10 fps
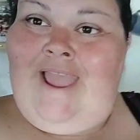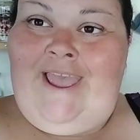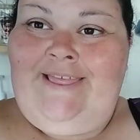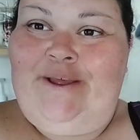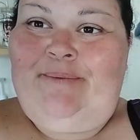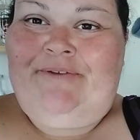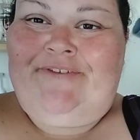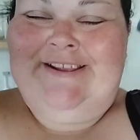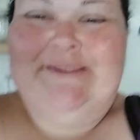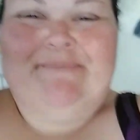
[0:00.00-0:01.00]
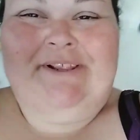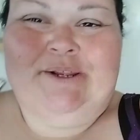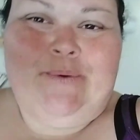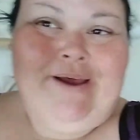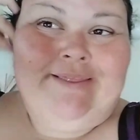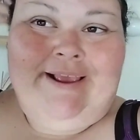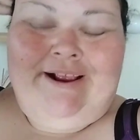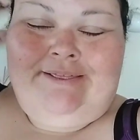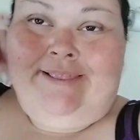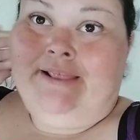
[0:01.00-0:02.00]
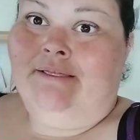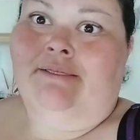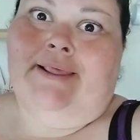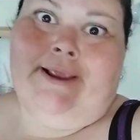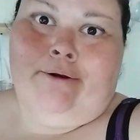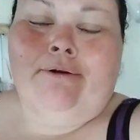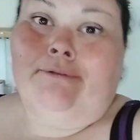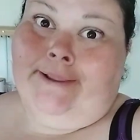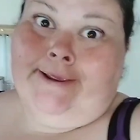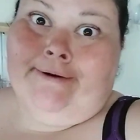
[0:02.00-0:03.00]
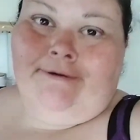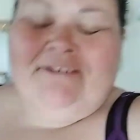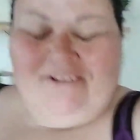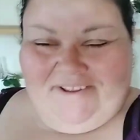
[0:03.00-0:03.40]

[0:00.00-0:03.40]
Hello, butterfly. It's been a little while. Lang linger. Later.